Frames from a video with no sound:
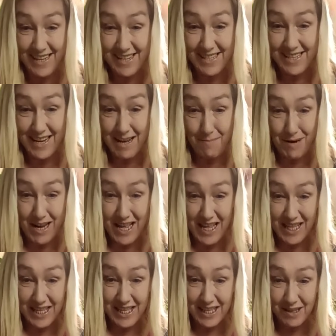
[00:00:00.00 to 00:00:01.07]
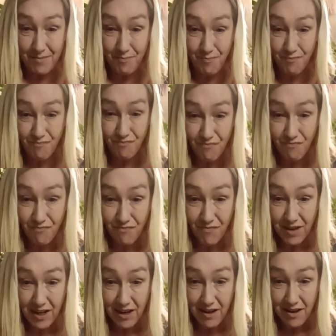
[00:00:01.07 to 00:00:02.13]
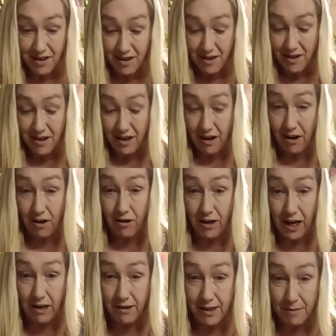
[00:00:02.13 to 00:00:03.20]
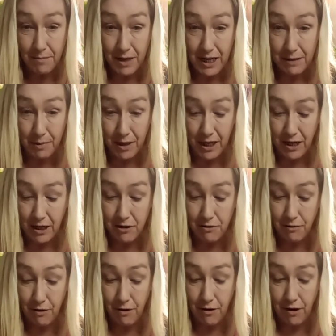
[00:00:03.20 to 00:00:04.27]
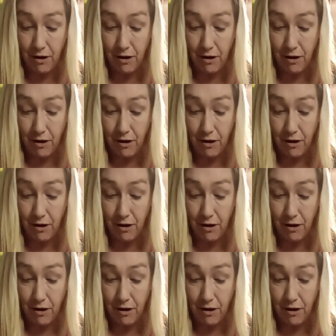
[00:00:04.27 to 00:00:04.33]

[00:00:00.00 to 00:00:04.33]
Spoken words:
niblets. Oh, now somebody's being a troll.